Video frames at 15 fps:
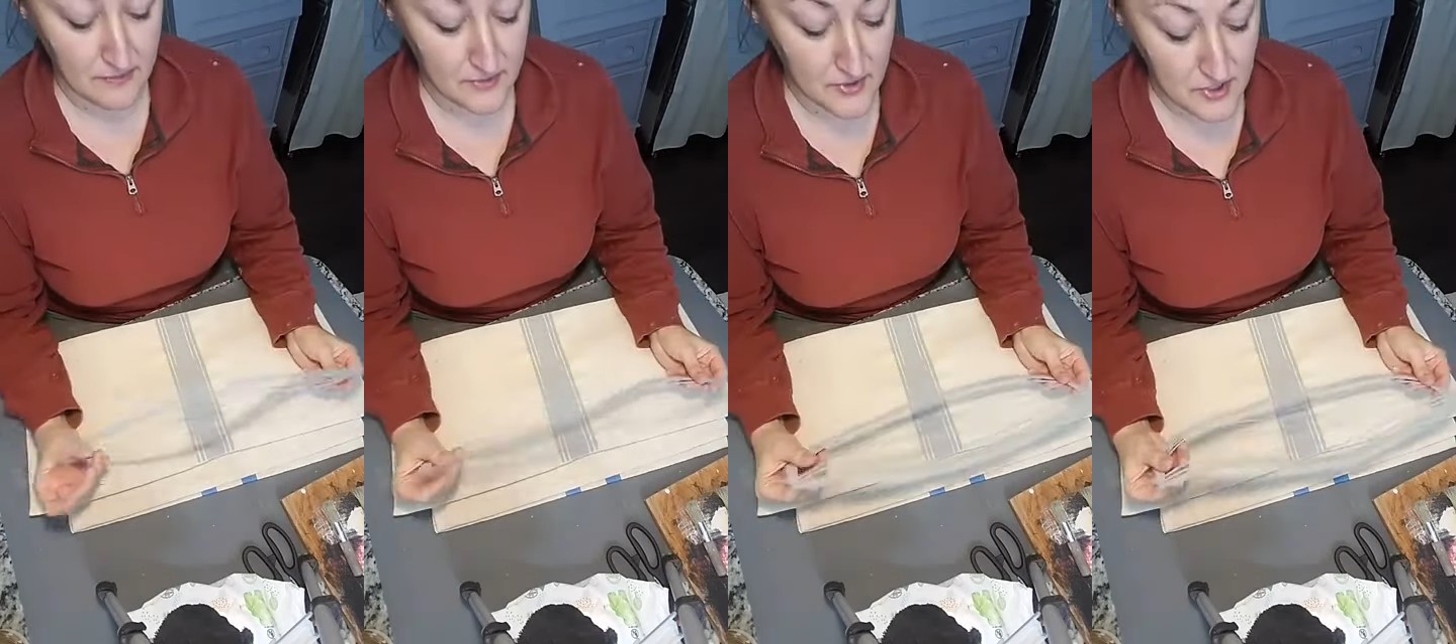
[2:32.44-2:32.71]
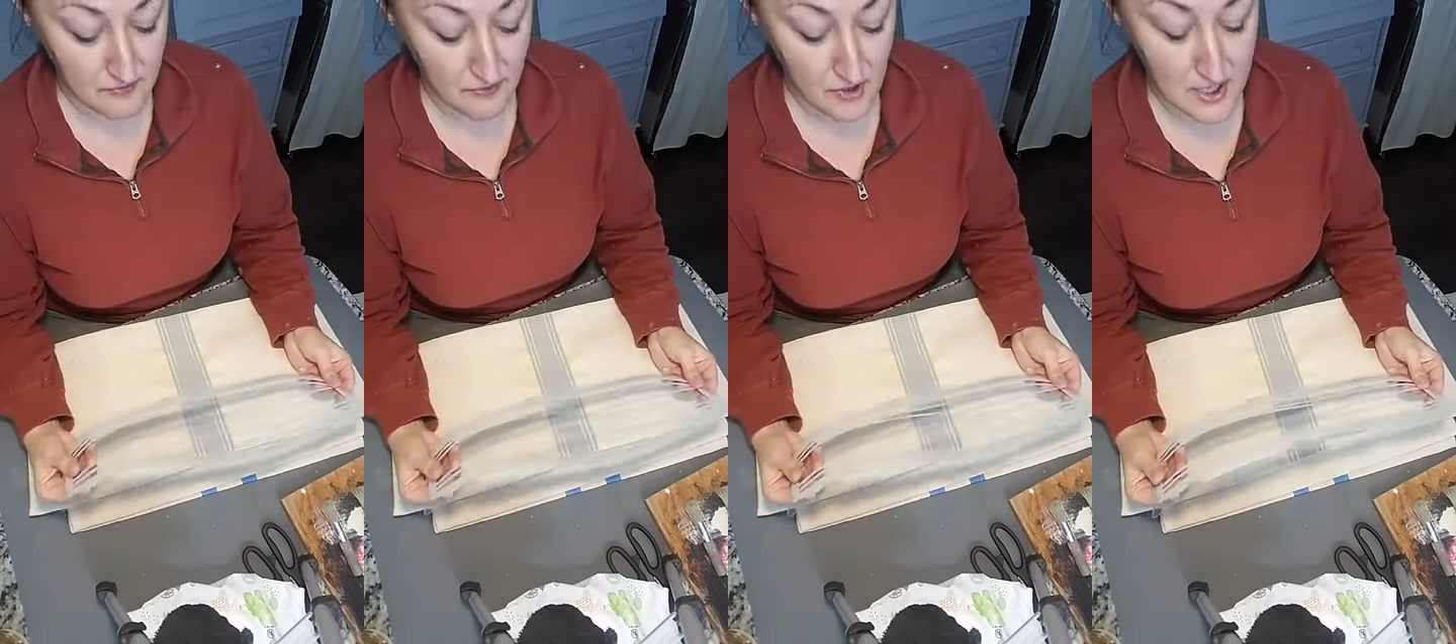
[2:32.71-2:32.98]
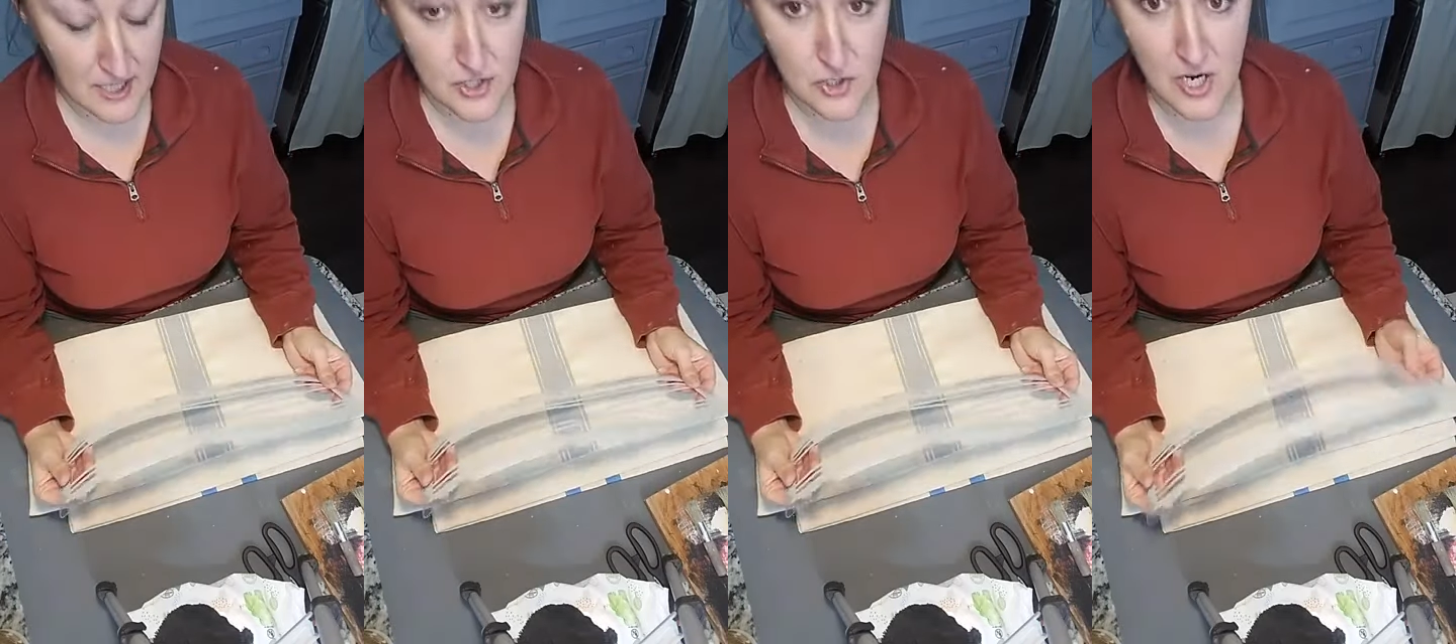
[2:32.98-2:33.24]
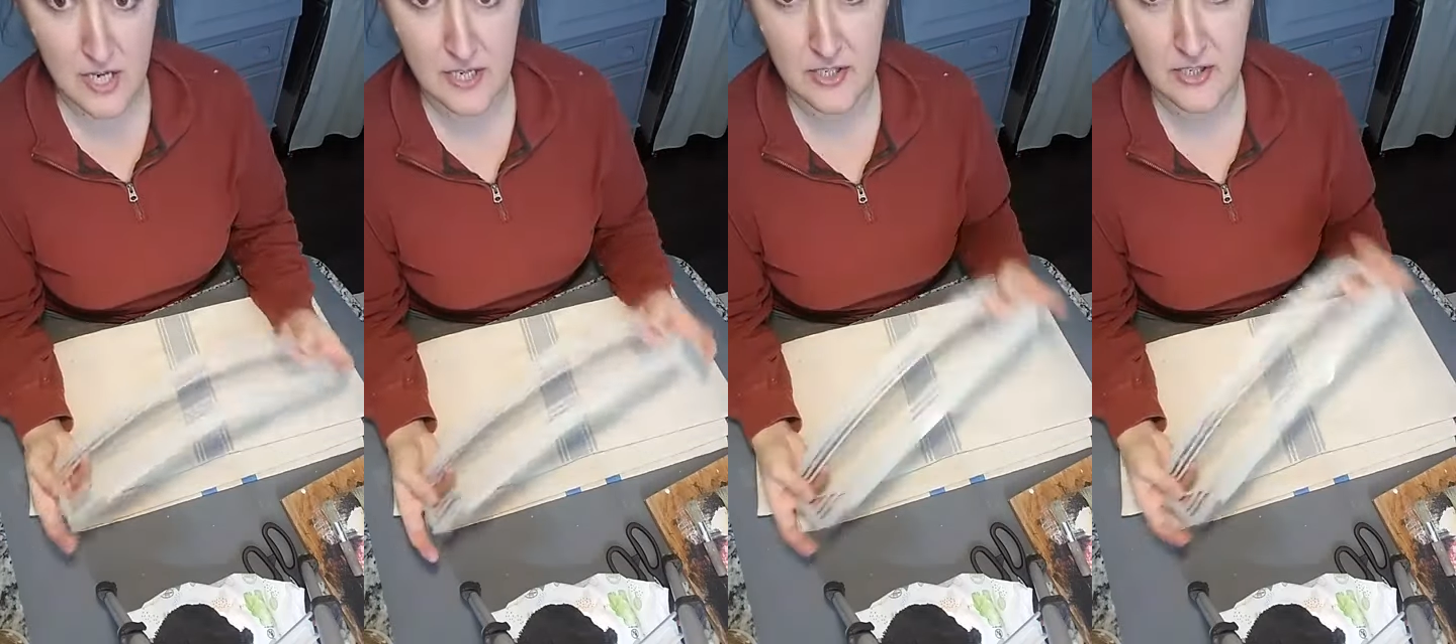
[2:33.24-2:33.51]
First of all, I
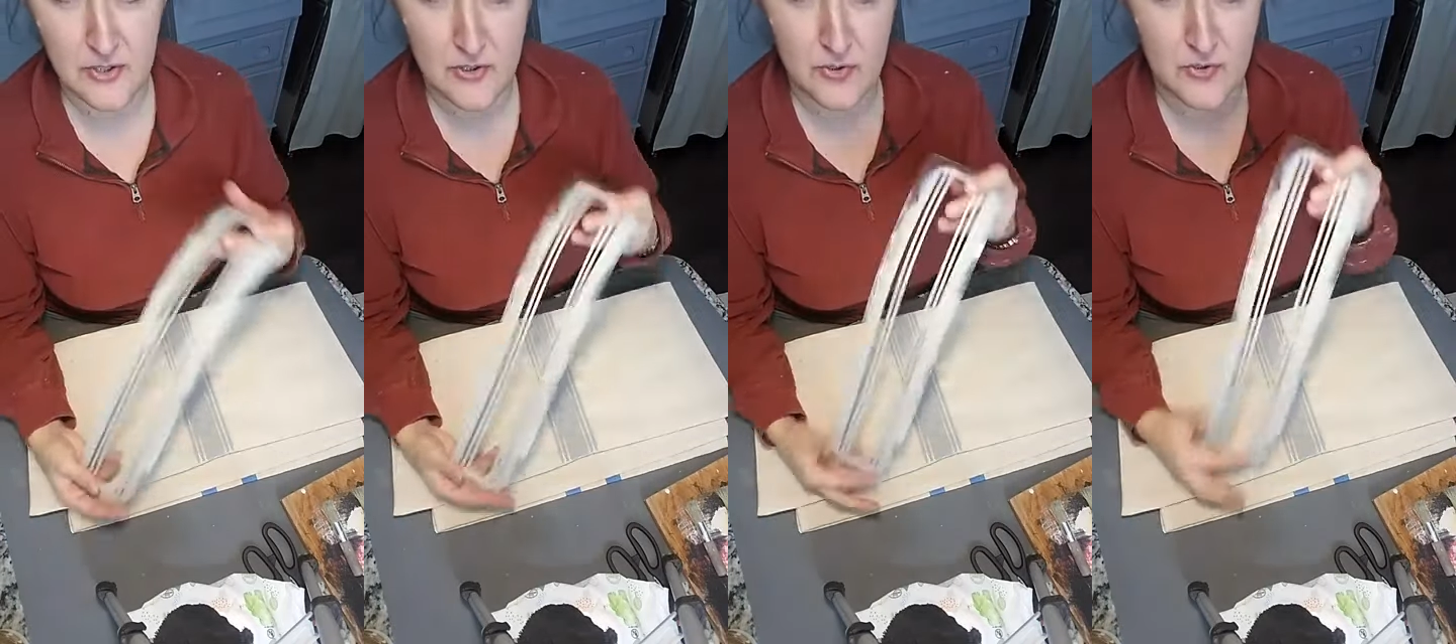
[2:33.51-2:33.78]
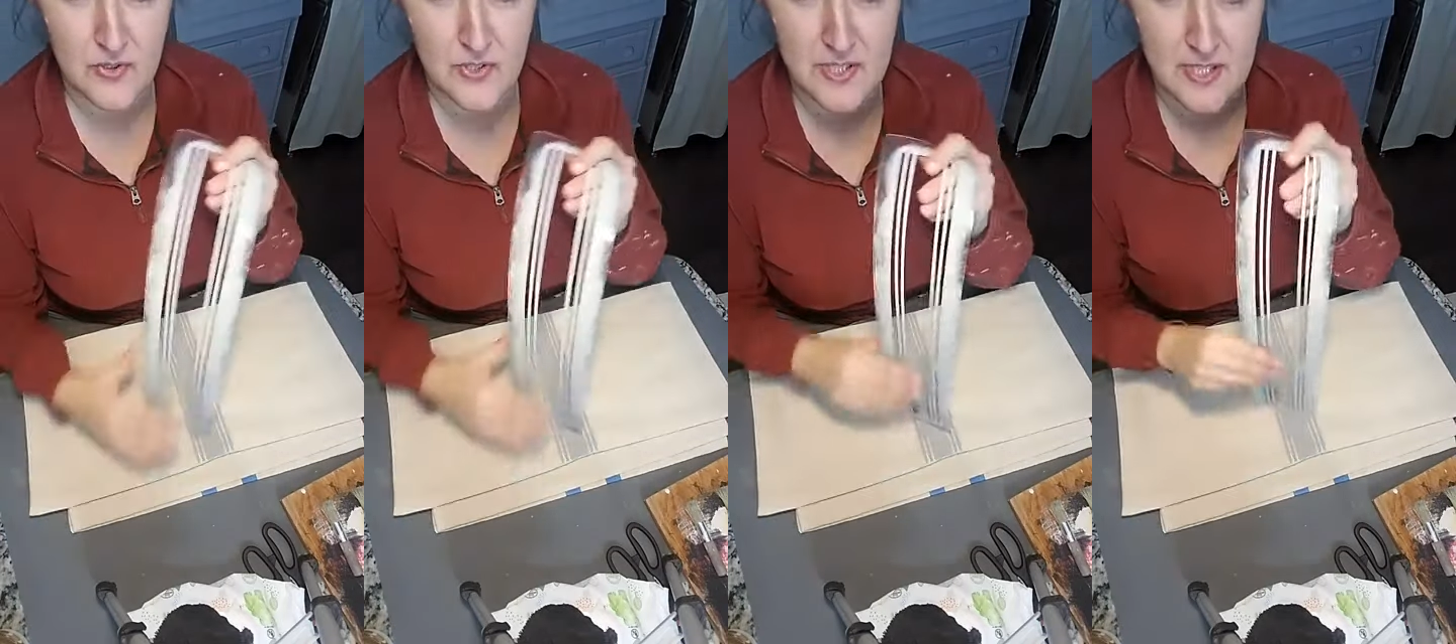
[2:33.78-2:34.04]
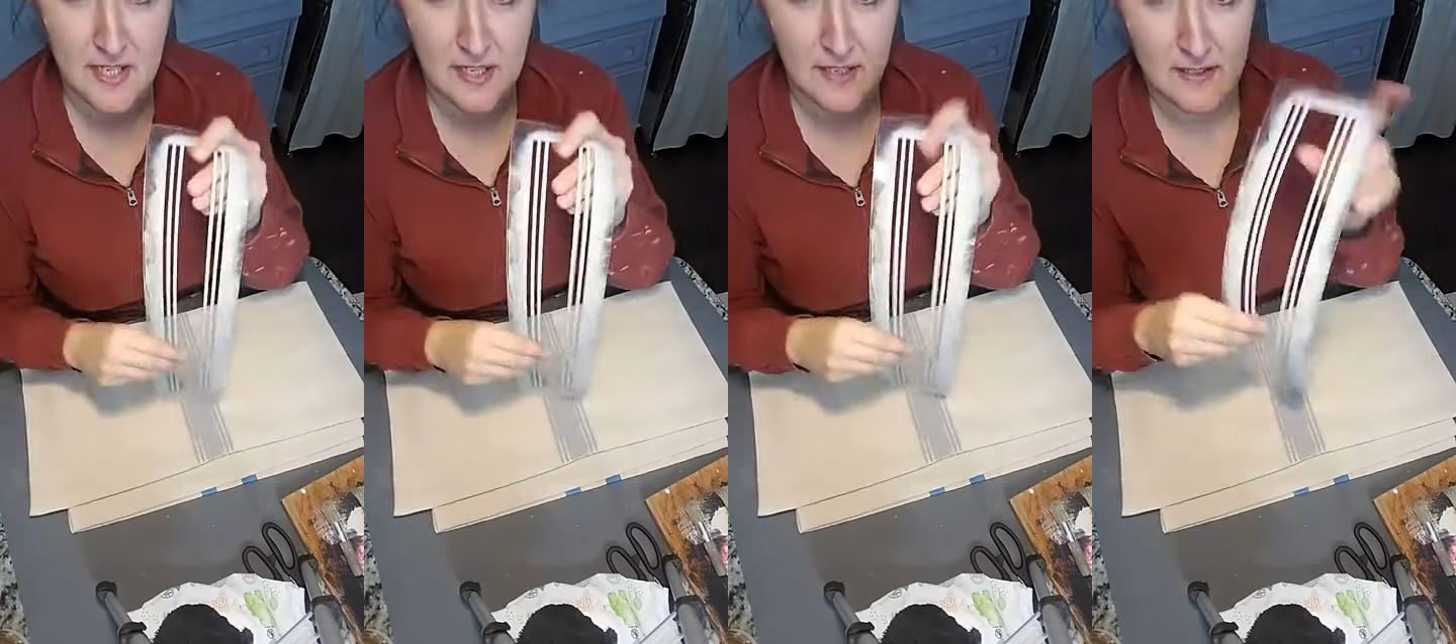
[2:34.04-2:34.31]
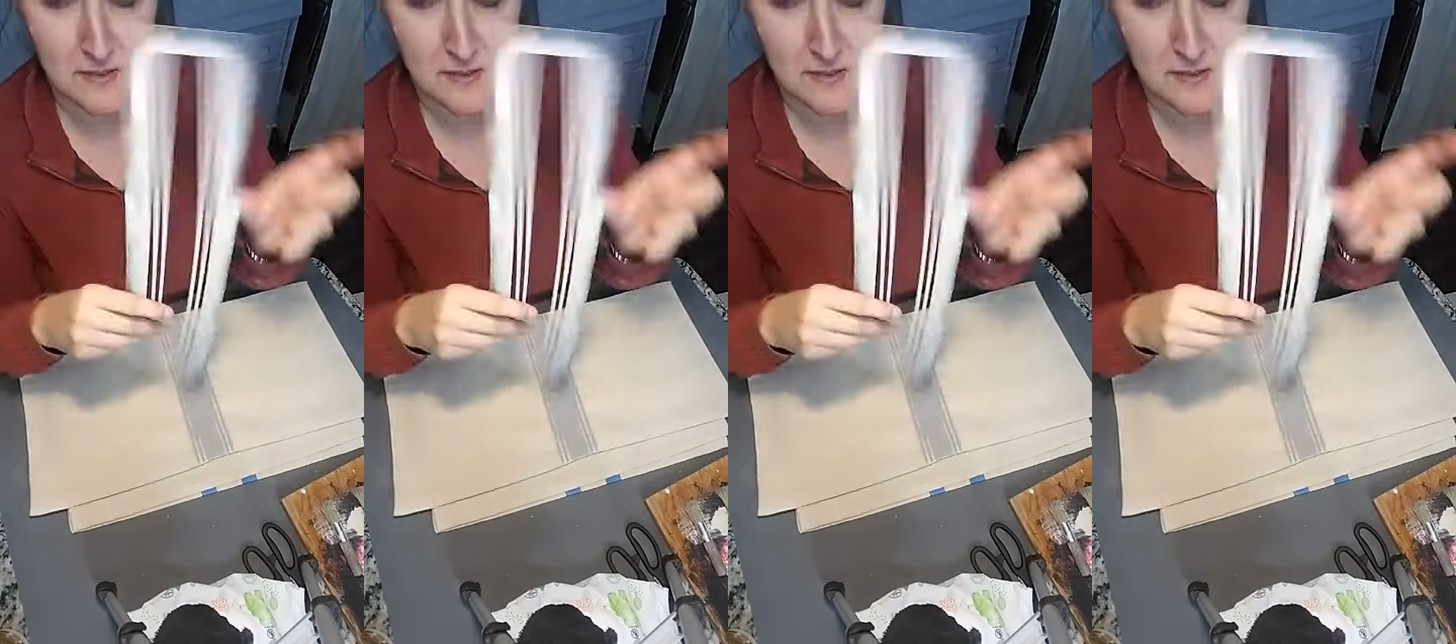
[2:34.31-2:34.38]
tried to use